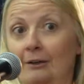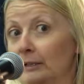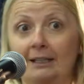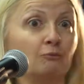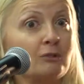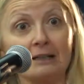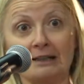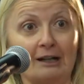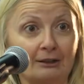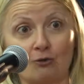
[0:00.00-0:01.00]
it will
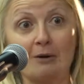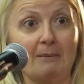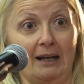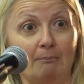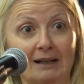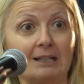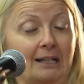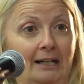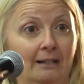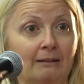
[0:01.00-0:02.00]
start swimming
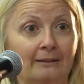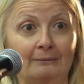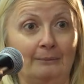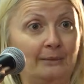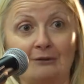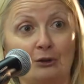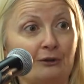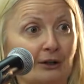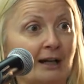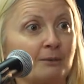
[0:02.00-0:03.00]
magically. I mean,
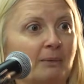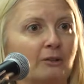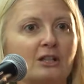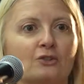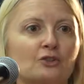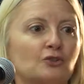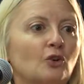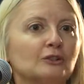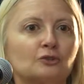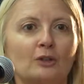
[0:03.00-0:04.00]
there has been research.
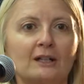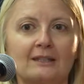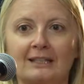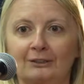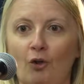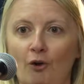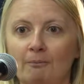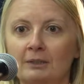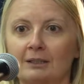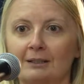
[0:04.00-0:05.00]
Don't try this at
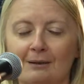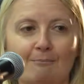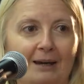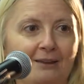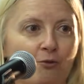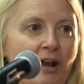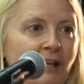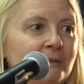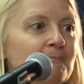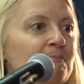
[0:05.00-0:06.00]
home, by the
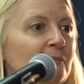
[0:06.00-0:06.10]
way.